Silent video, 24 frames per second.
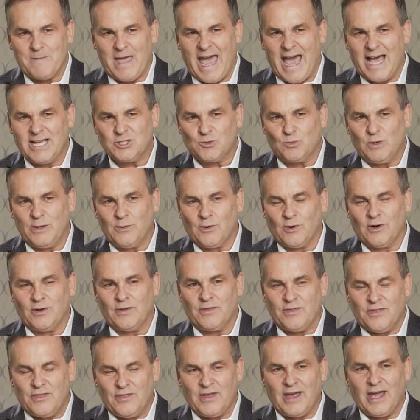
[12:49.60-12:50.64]
as we
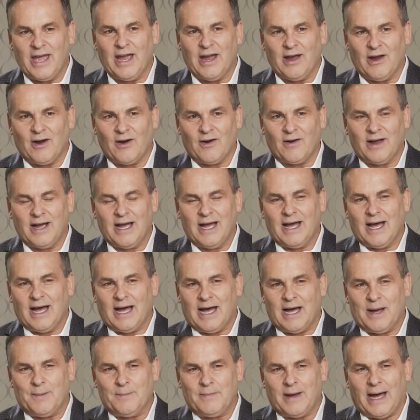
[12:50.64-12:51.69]
were there,
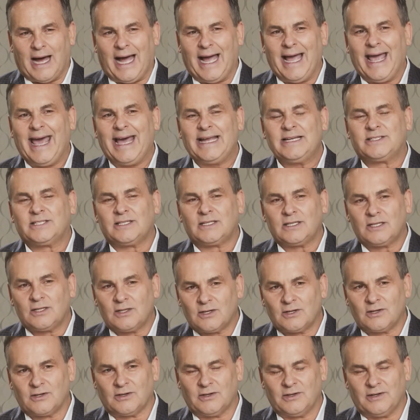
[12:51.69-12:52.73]
I had to
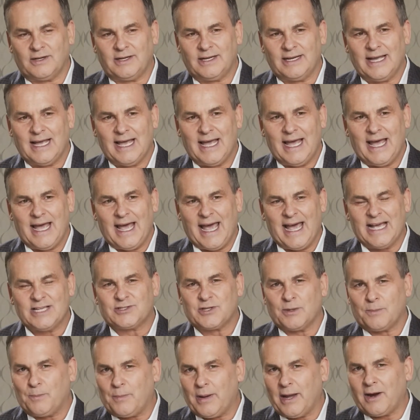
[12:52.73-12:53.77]
learn
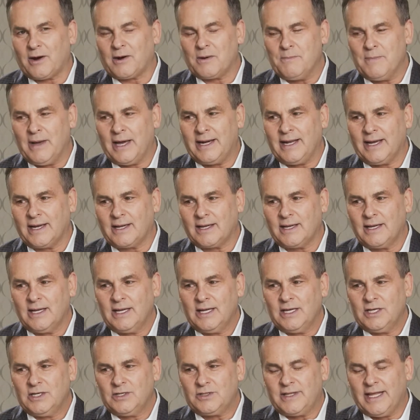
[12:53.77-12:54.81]
as a paramedic
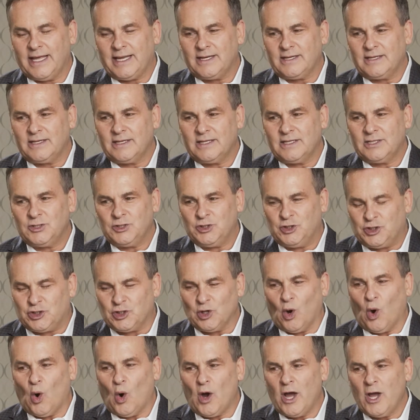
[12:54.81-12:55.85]
that
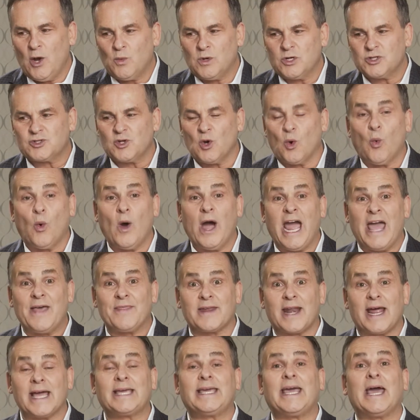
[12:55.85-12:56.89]
joy was a way
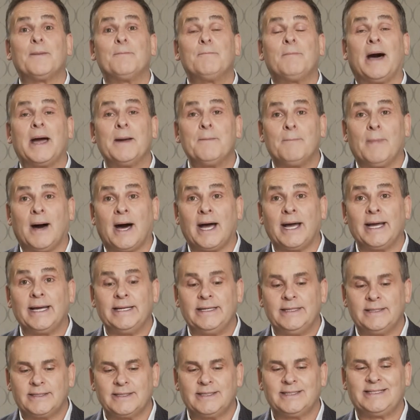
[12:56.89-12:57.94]
that I kept my
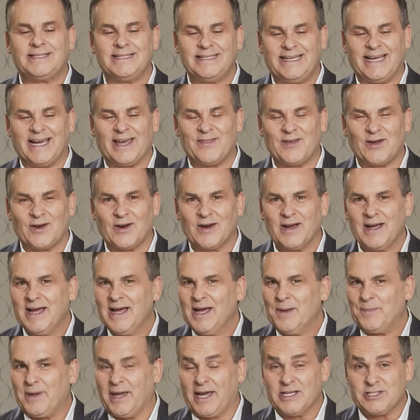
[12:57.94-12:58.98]
mind together,
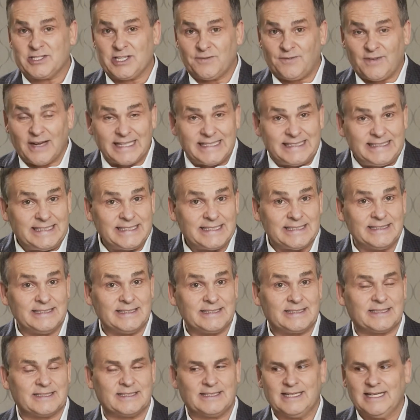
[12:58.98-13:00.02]
because if I
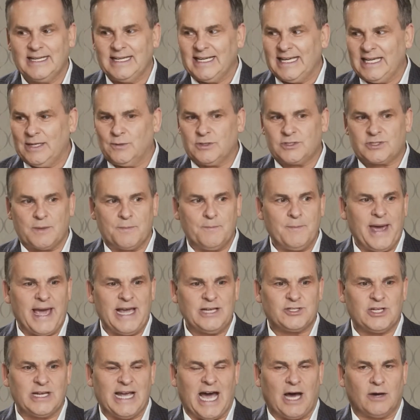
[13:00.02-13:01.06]
didn't, it was
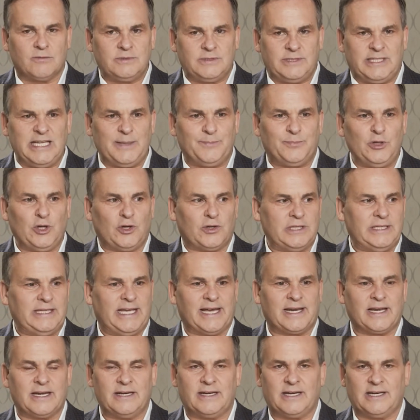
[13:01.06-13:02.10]
amazing how deep you could
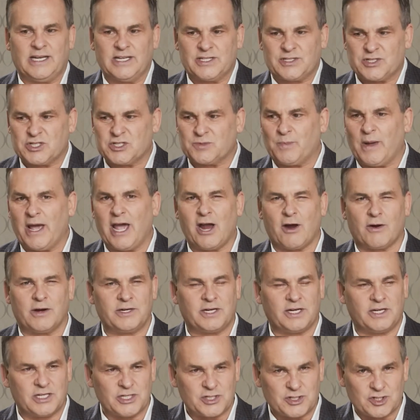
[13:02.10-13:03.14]
get into despair,
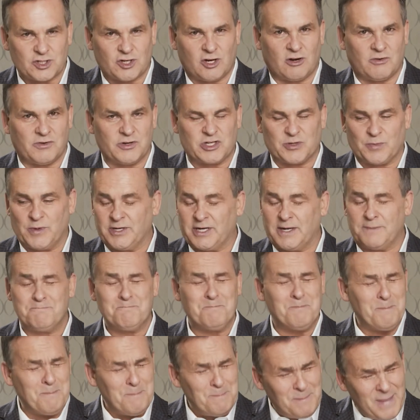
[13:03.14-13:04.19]
into discouragement.
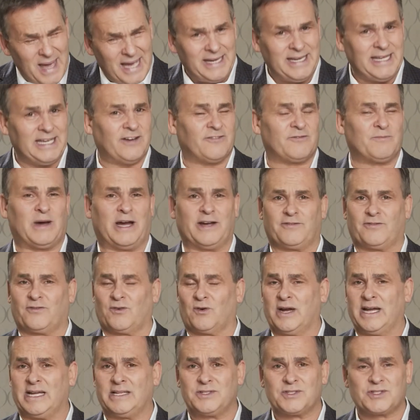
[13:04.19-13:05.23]
And many of
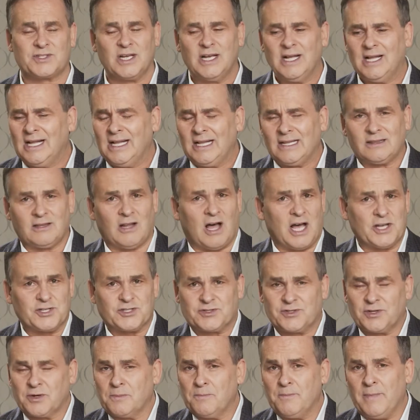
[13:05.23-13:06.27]
friends
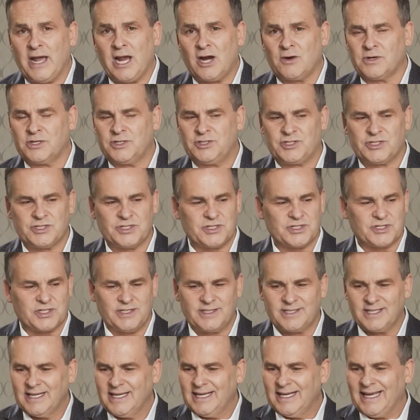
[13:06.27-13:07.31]
lost their marriages
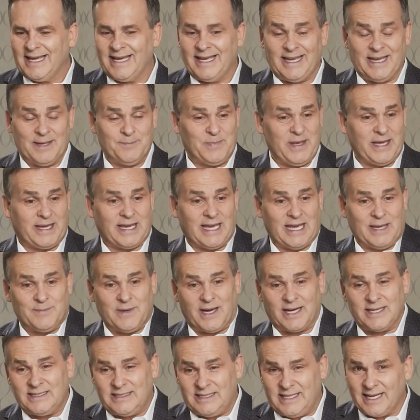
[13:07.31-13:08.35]
and
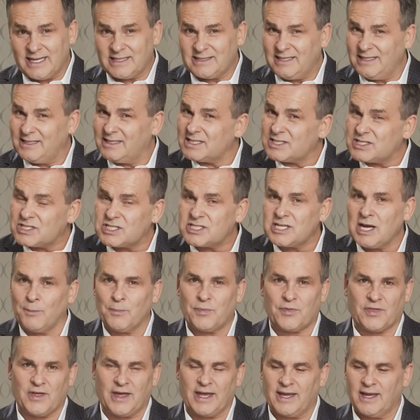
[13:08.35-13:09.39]
became addicted to
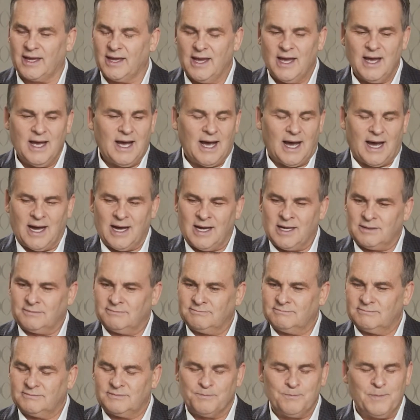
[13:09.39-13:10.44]
something.
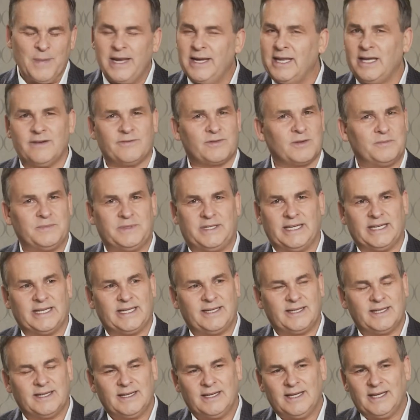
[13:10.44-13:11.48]
Many of them
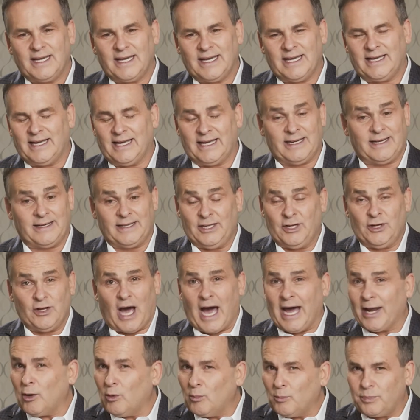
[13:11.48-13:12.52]
did. And you know,
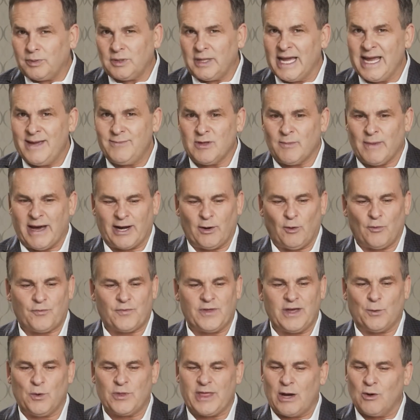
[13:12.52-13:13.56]
I don't blame them. I don't
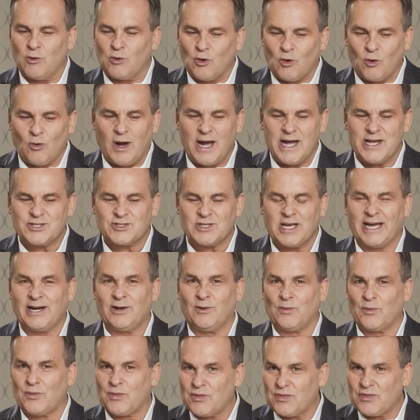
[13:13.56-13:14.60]
think without Christ, I
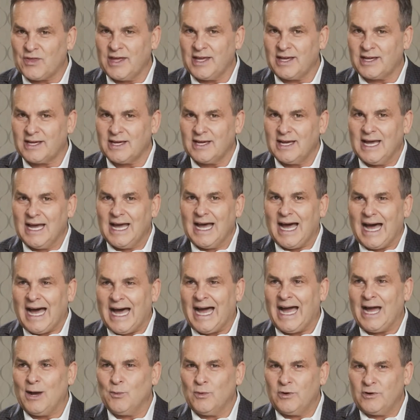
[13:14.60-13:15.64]
don't think
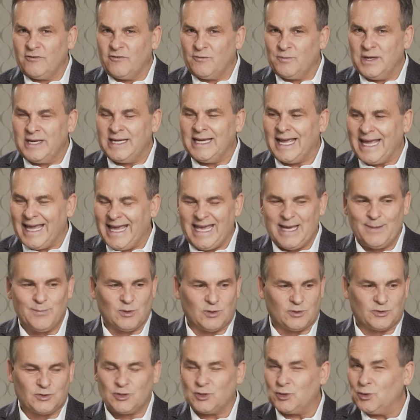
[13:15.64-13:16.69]
I would have been
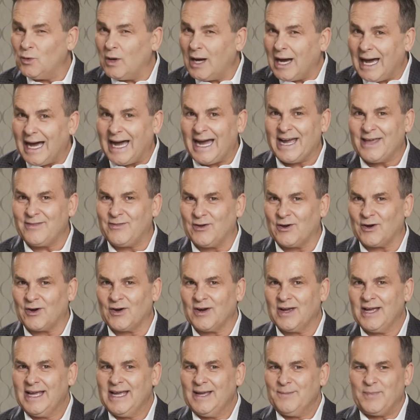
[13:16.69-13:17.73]
able to
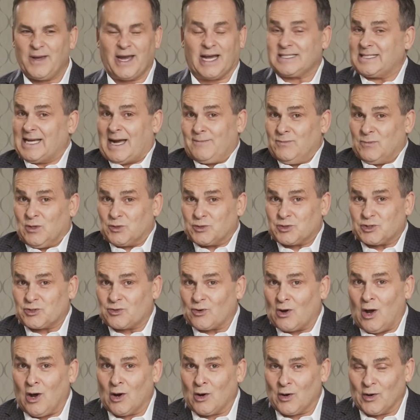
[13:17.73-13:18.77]
either, because I'm no
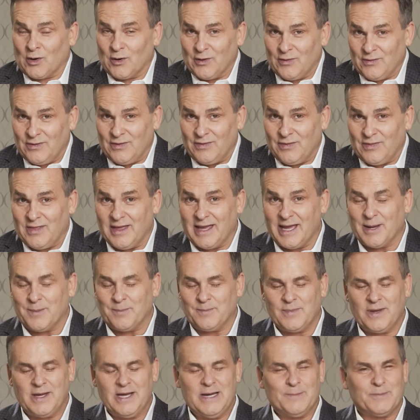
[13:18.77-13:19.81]
stronger than
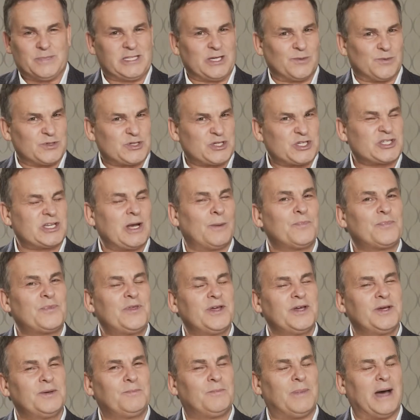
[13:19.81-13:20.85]
them. But there was
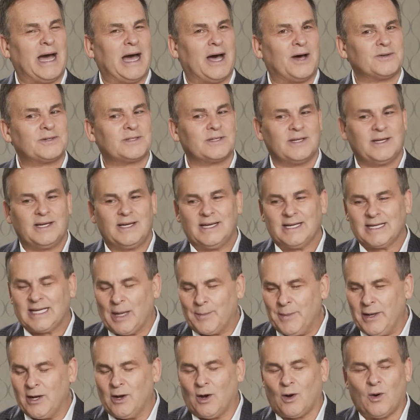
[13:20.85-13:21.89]
something about
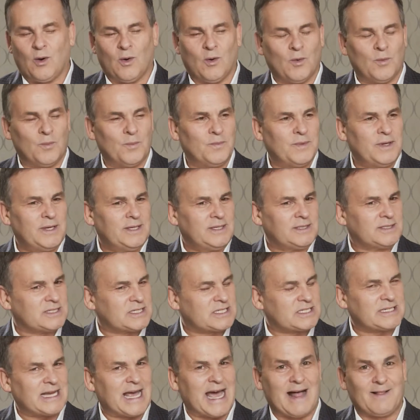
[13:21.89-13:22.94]
coming home to
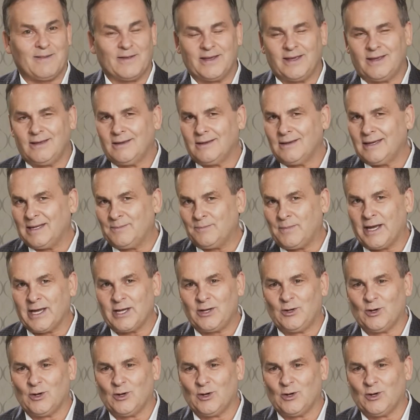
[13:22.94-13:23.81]
Sally and my